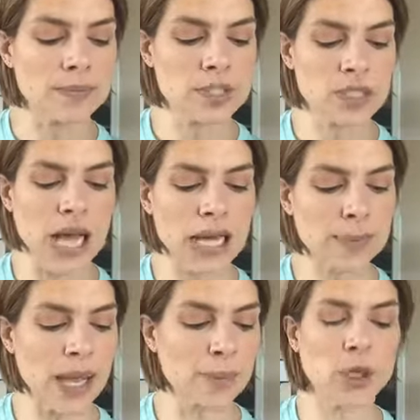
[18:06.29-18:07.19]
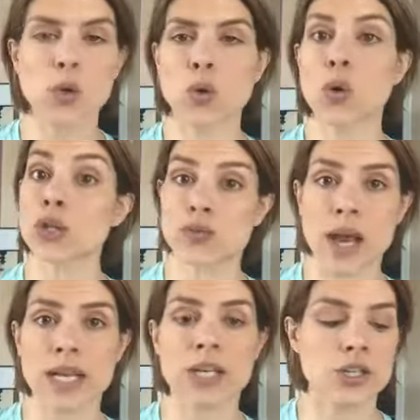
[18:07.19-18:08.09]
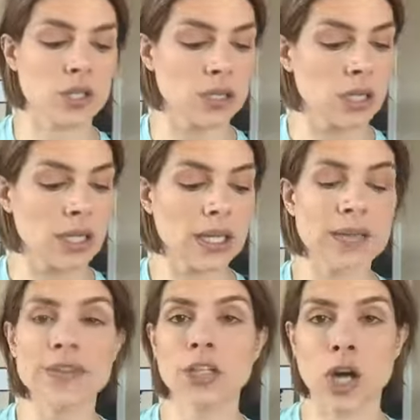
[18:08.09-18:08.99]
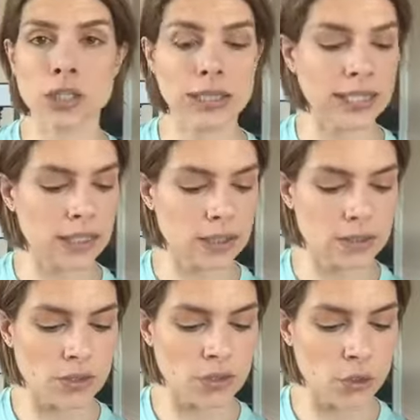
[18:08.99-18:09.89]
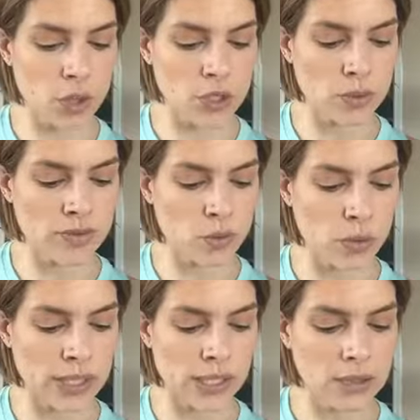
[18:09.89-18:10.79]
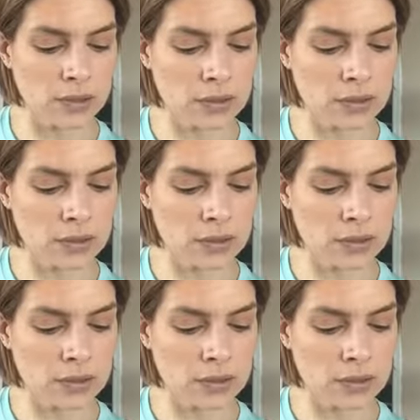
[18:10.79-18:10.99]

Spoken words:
just hot pepper, horseradish, even garlic, those you want to avoid.